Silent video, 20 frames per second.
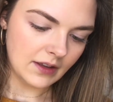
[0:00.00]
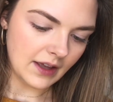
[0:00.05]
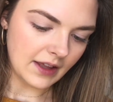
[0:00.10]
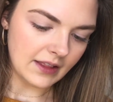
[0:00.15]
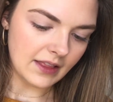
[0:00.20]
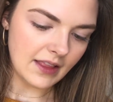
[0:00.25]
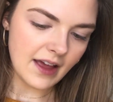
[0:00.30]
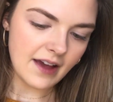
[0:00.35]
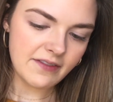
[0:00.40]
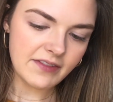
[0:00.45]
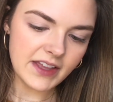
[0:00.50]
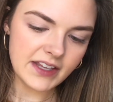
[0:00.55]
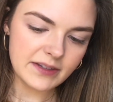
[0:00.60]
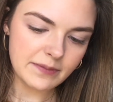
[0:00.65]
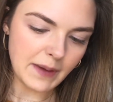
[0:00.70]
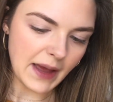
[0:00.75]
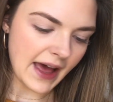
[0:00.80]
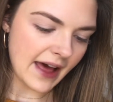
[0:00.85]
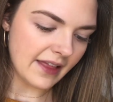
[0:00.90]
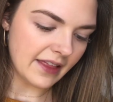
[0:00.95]
I love this
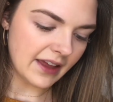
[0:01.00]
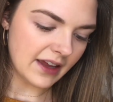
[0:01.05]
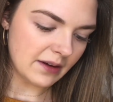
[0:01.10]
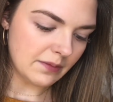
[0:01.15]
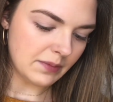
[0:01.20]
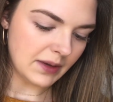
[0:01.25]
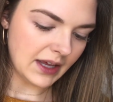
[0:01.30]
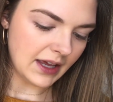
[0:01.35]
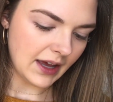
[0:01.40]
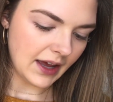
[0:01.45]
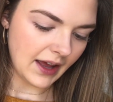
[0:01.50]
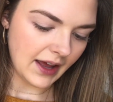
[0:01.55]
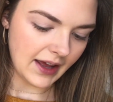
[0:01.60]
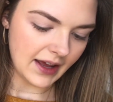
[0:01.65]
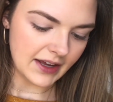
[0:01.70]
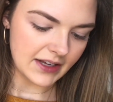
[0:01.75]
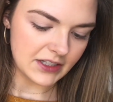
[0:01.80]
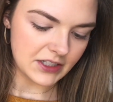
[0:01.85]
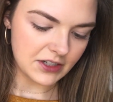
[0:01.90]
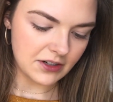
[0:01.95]
palette
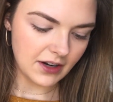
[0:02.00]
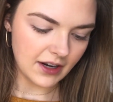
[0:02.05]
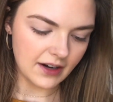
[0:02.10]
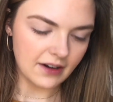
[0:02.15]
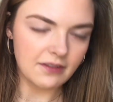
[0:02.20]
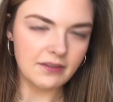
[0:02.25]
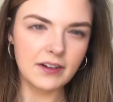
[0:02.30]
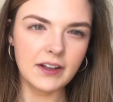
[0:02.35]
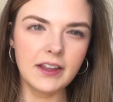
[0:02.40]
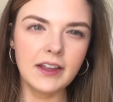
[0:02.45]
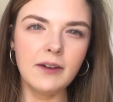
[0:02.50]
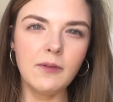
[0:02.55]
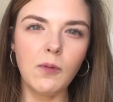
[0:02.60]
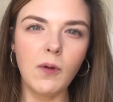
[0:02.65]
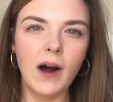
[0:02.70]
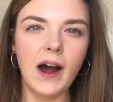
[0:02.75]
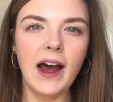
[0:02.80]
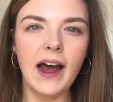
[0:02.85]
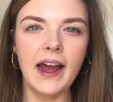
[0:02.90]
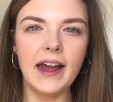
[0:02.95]
because you get a really
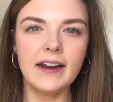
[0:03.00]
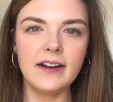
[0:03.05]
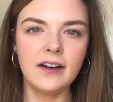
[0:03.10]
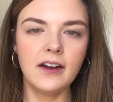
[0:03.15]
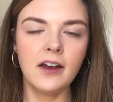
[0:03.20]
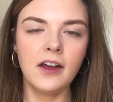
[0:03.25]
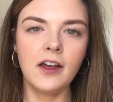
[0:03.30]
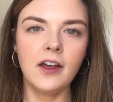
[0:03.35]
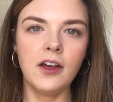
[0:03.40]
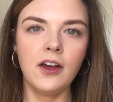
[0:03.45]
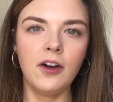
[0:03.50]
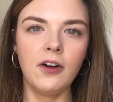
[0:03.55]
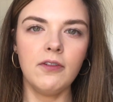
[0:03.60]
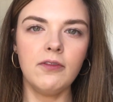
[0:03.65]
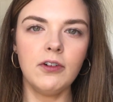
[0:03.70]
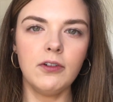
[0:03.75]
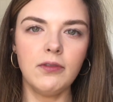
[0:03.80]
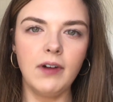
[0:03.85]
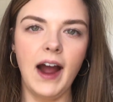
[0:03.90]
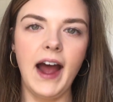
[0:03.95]
wide
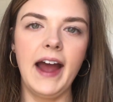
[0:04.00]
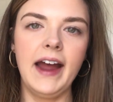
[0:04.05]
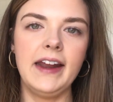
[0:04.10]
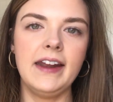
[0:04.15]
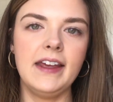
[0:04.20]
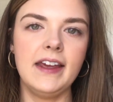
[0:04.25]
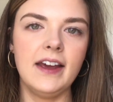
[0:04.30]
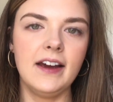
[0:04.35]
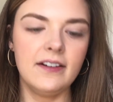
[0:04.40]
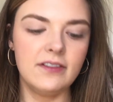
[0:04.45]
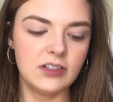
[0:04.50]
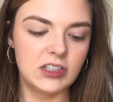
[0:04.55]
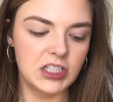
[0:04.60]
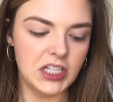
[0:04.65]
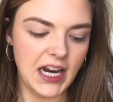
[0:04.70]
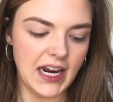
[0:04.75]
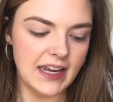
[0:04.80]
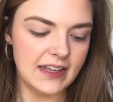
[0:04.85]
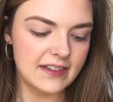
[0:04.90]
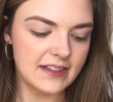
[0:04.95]
variety of
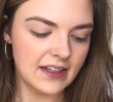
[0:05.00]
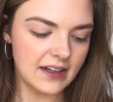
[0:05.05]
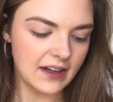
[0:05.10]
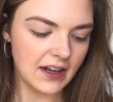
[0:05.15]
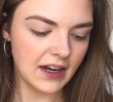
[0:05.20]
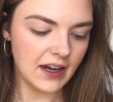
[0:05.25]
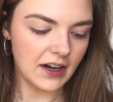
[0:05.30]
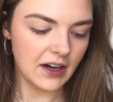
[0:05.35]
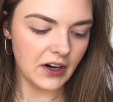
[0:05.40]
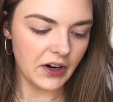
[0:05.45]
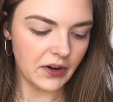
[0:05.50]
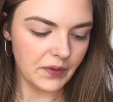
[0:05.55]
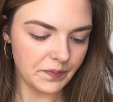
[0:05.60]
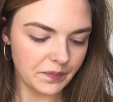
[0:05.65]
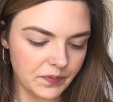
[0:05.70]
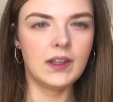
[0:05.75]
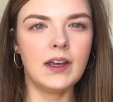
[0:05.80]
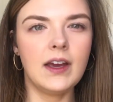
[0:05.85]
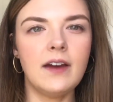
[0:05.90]
shades in here.